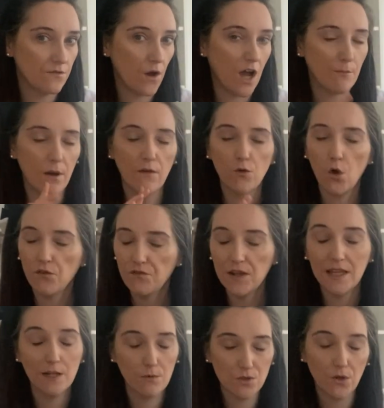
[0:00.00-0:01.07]
But I've got a
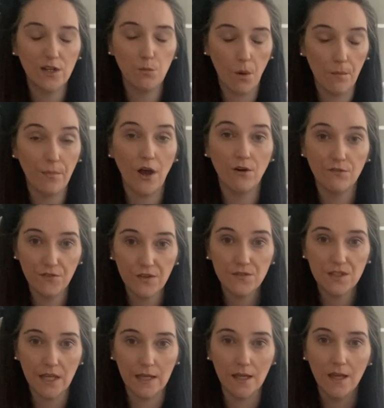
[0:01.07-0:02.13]
feeling it was only
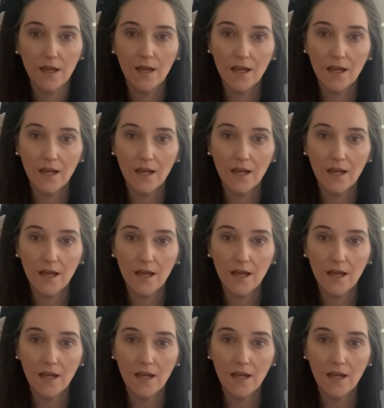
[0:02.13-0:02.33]
£1.50.